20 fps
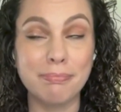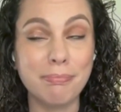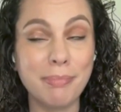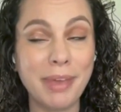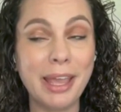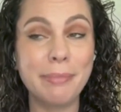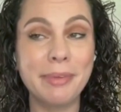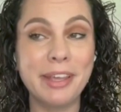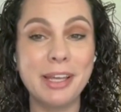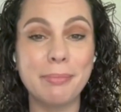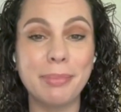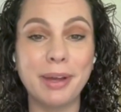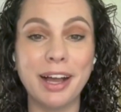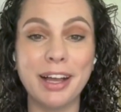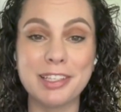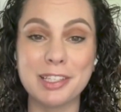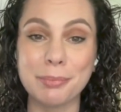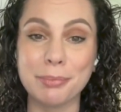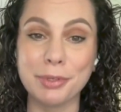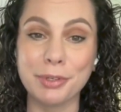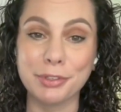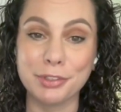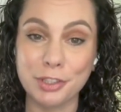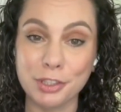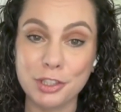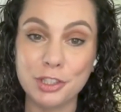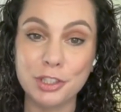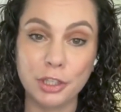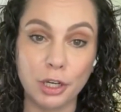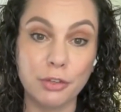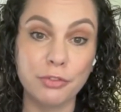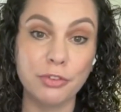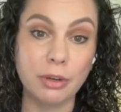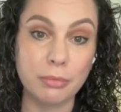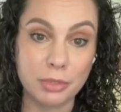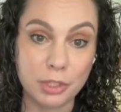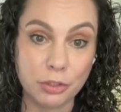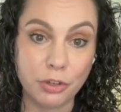maybe impossible, to start from